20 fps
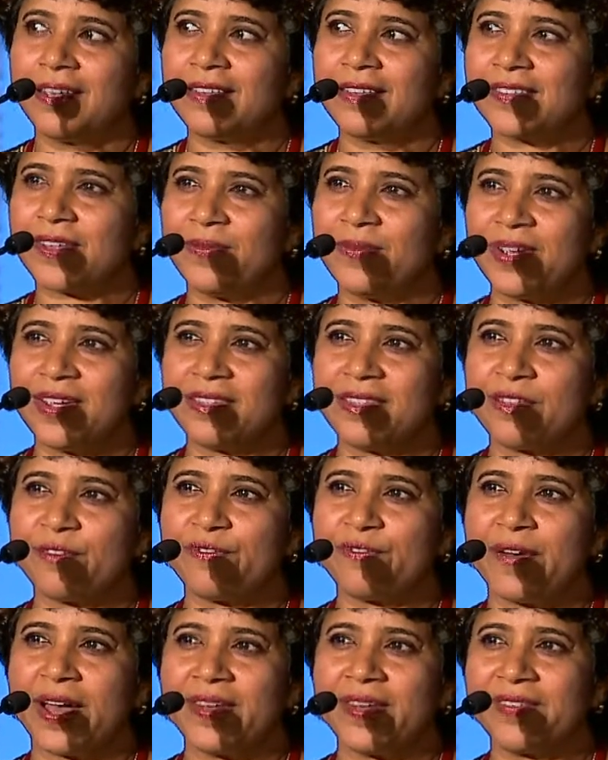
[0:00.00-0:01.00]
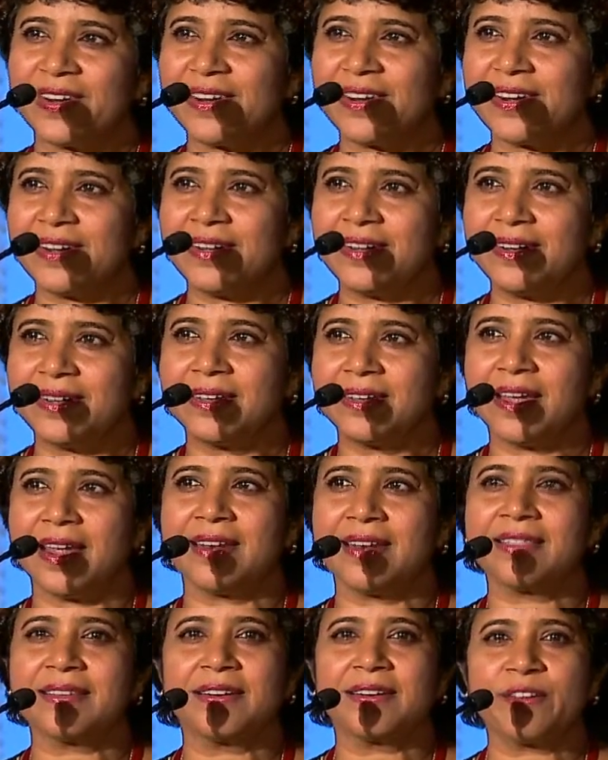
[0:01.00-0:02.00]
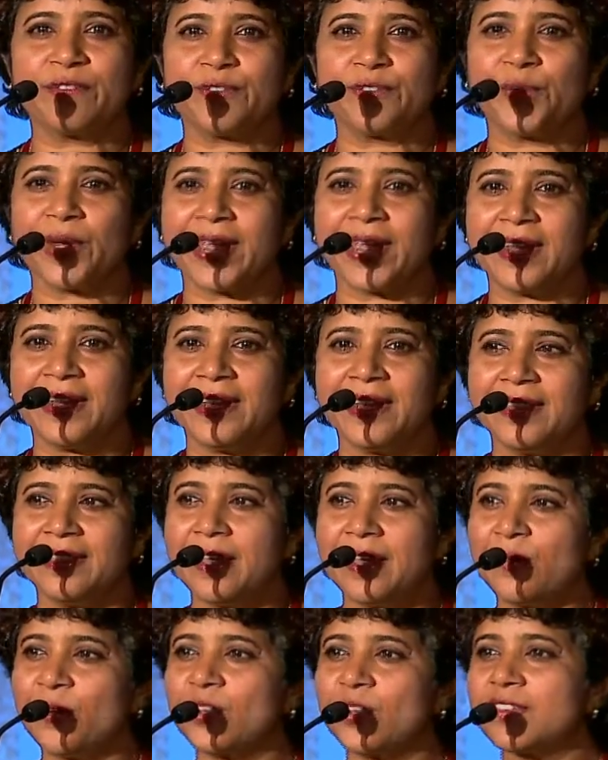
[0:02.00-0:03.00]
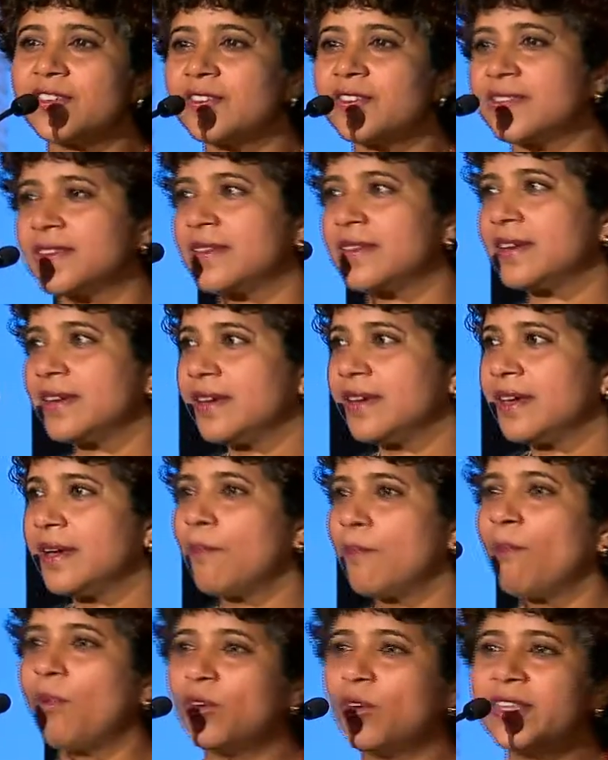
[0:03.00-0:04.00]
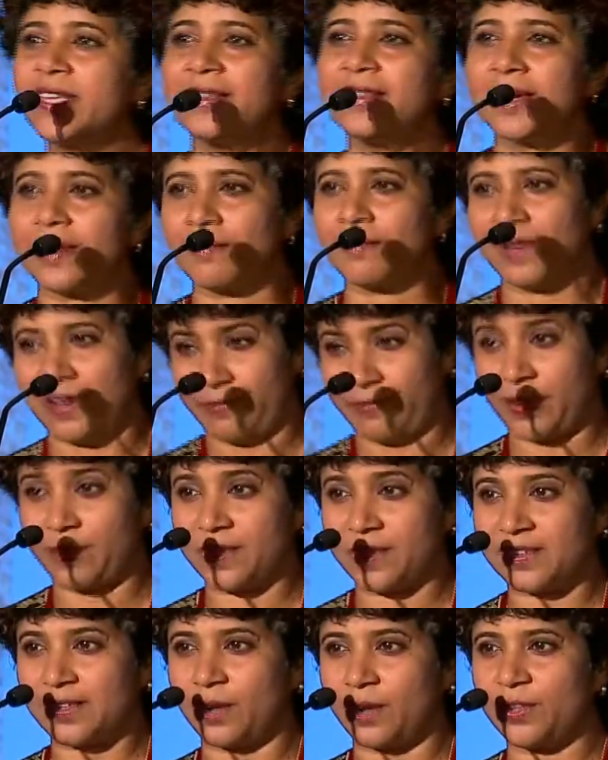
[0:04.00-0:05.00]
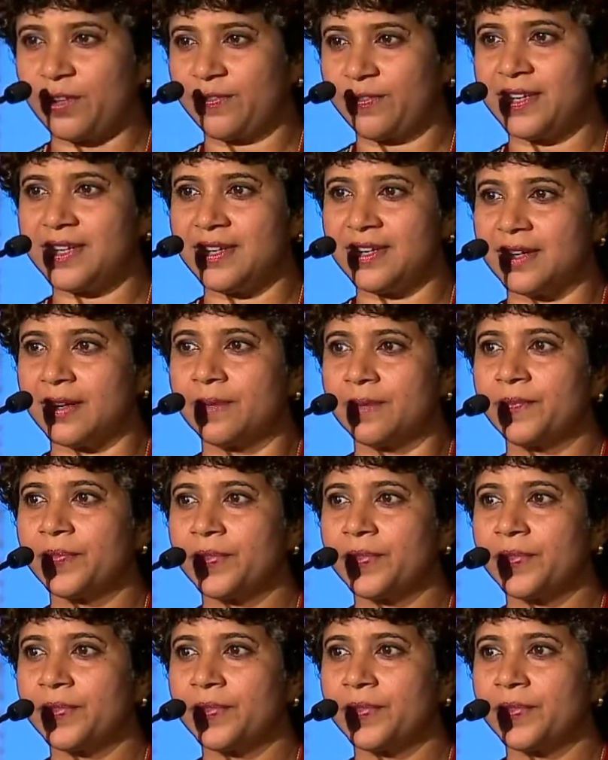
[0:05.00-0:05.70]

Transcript: Somewhere in the 534 AD, there was Bodhidharma from the south of India